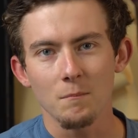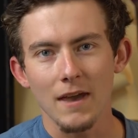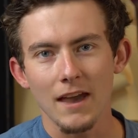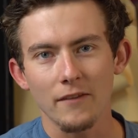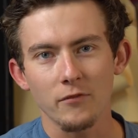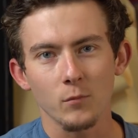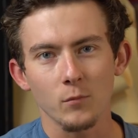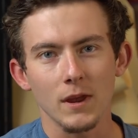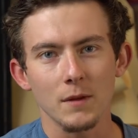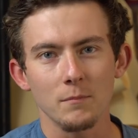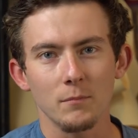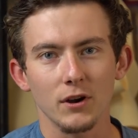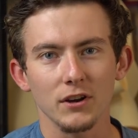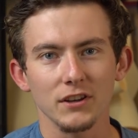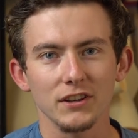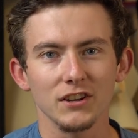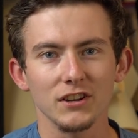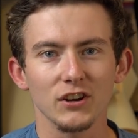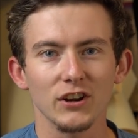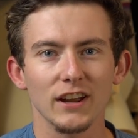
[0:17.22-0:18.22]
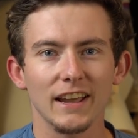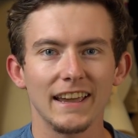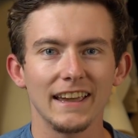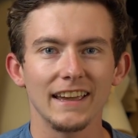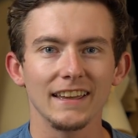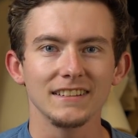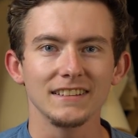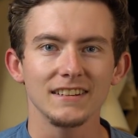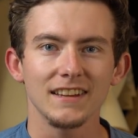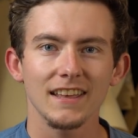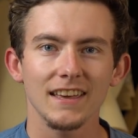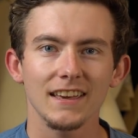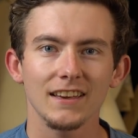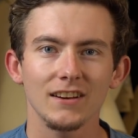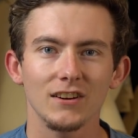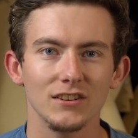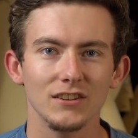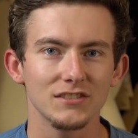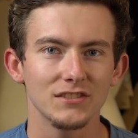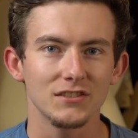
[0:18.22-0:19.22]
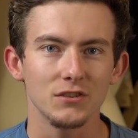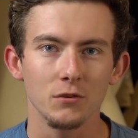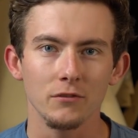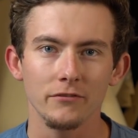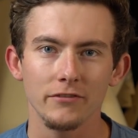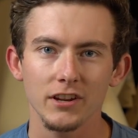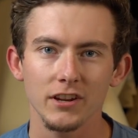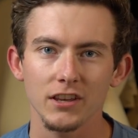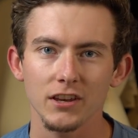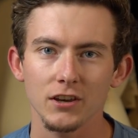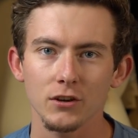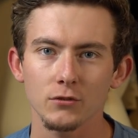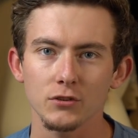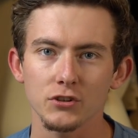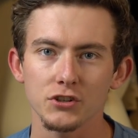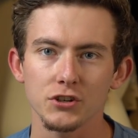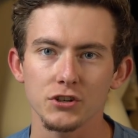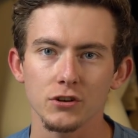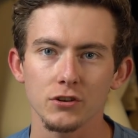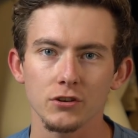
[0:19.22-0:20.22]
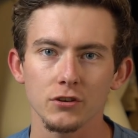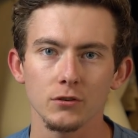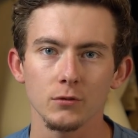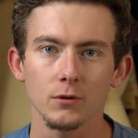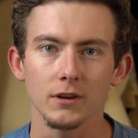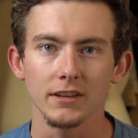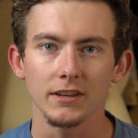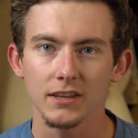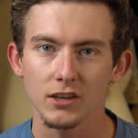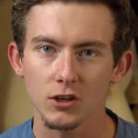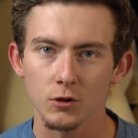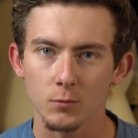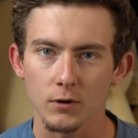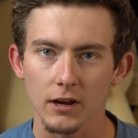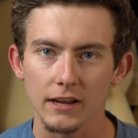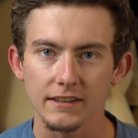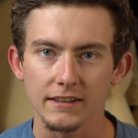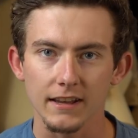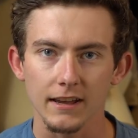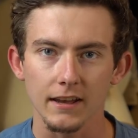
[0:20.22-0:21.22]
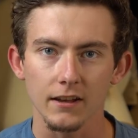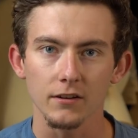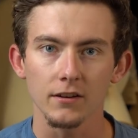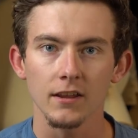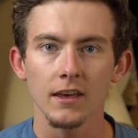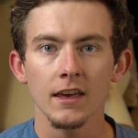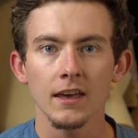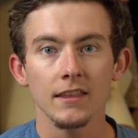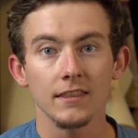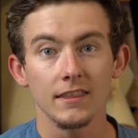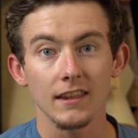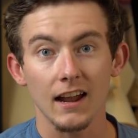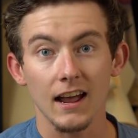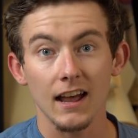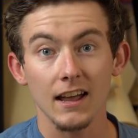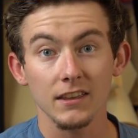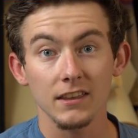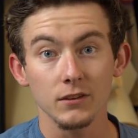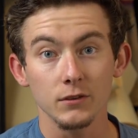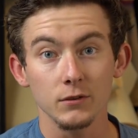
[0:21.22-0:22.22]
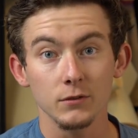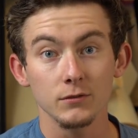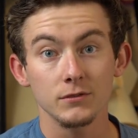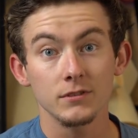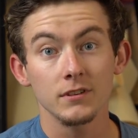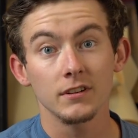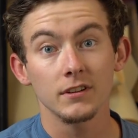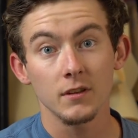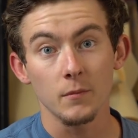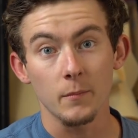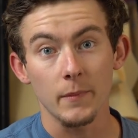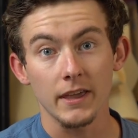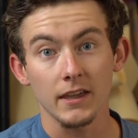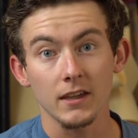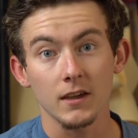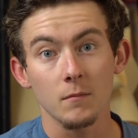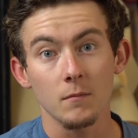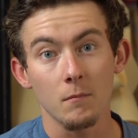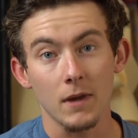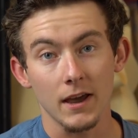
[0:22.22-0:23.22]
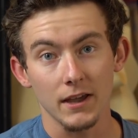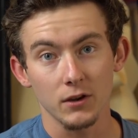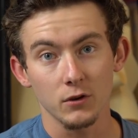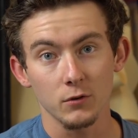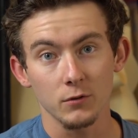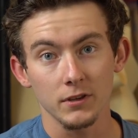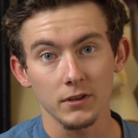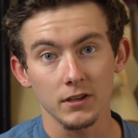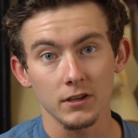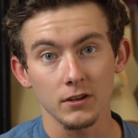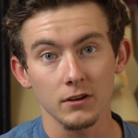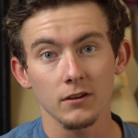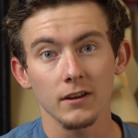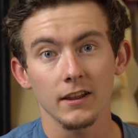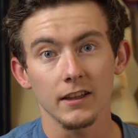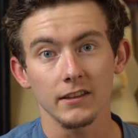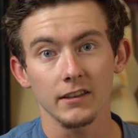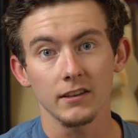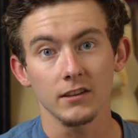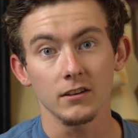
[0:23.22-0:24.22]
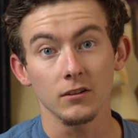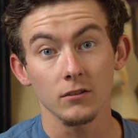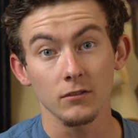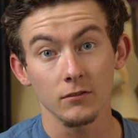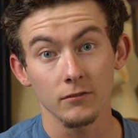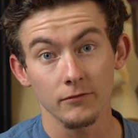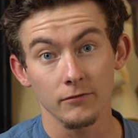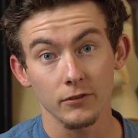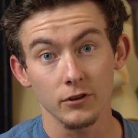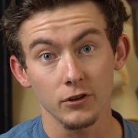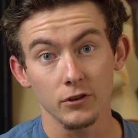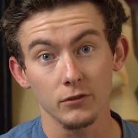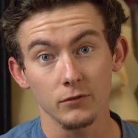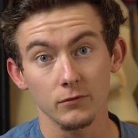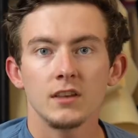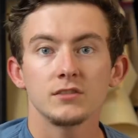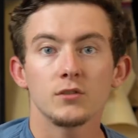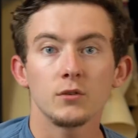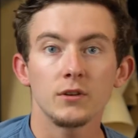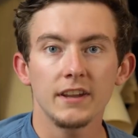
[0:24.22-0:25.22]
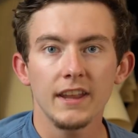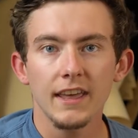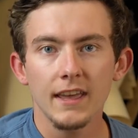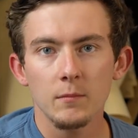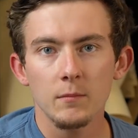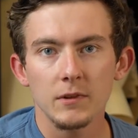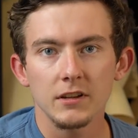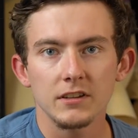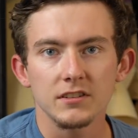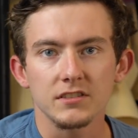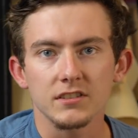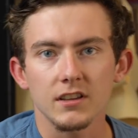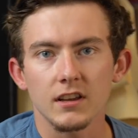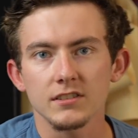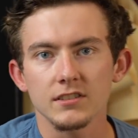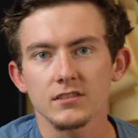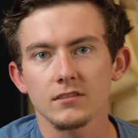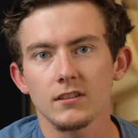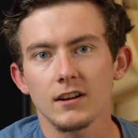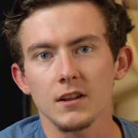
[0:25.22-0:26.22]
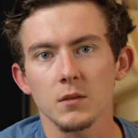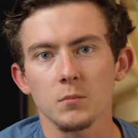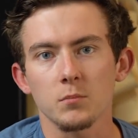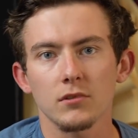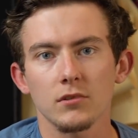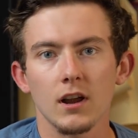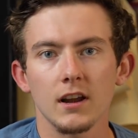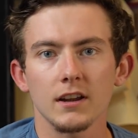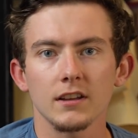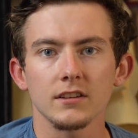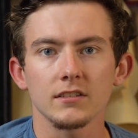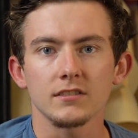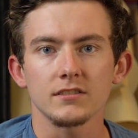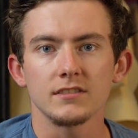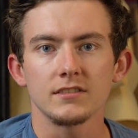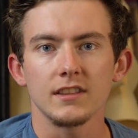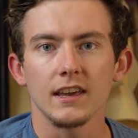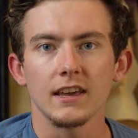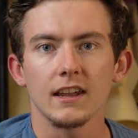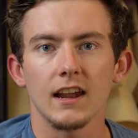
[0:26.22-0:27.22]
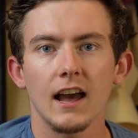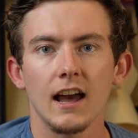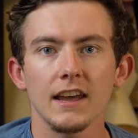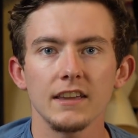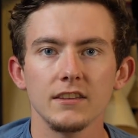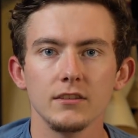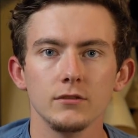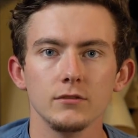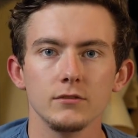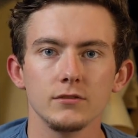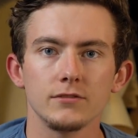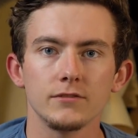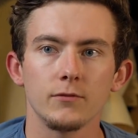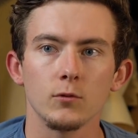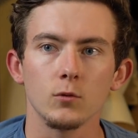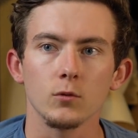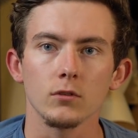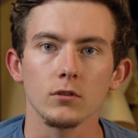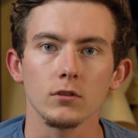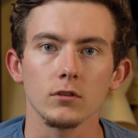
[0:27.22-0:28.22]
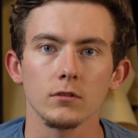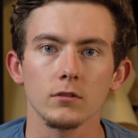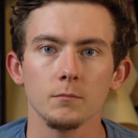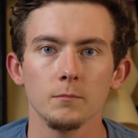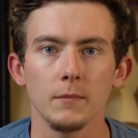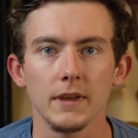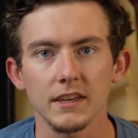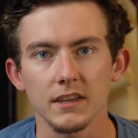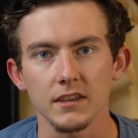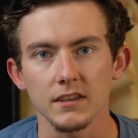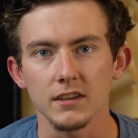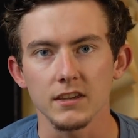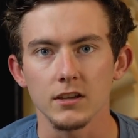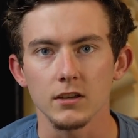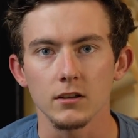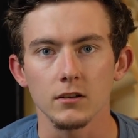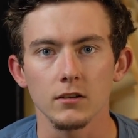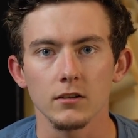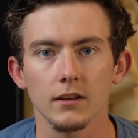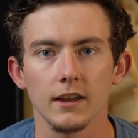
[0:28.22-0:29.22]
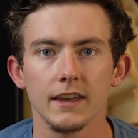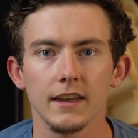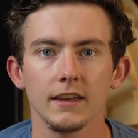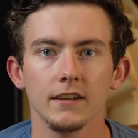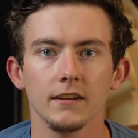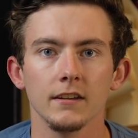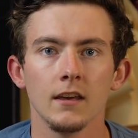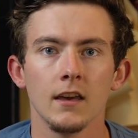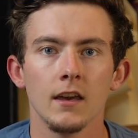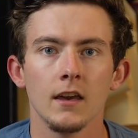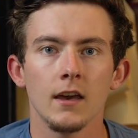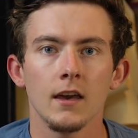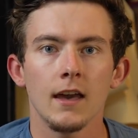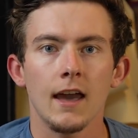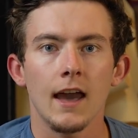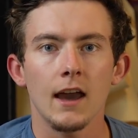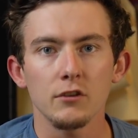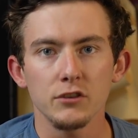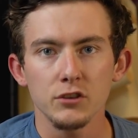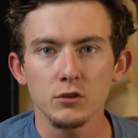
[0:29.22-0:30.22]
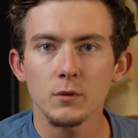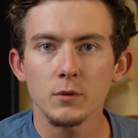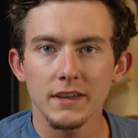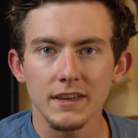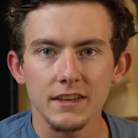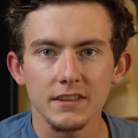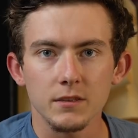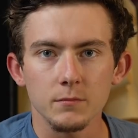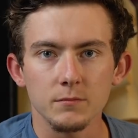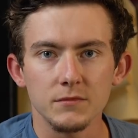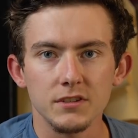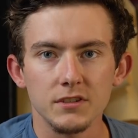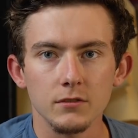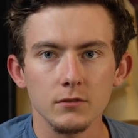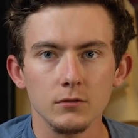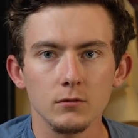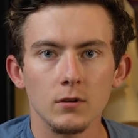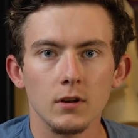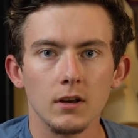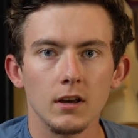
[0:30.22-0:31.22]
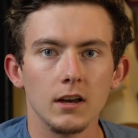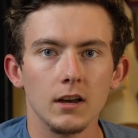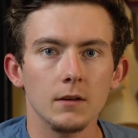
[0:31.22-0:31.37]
Matt from Red Paw here, and today let's do a video to show you a gear breakdown that I use to make my own gear and gear for you. So today I'm going to discuss a lot of the products that I use for making gear and how you can get them too.